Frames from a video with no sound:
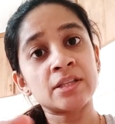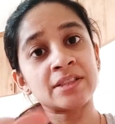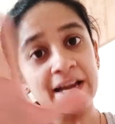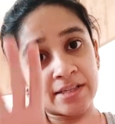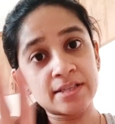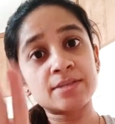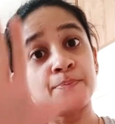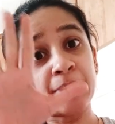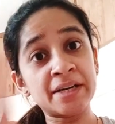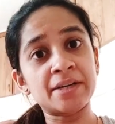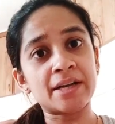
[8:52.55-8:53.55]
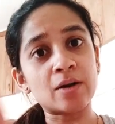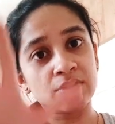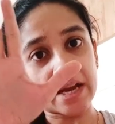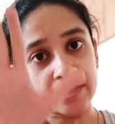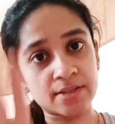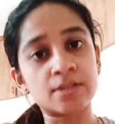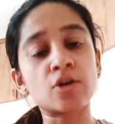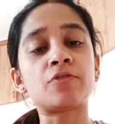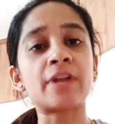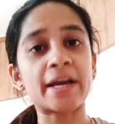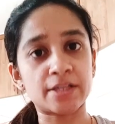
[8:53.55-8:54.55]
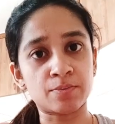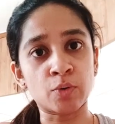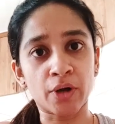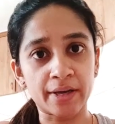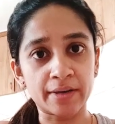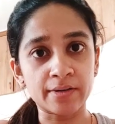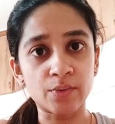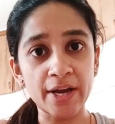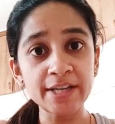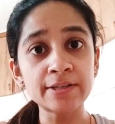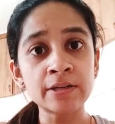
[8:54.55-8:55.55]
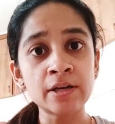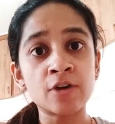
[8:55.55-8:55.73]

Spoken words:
that is, print it out, that is your flight booking, right?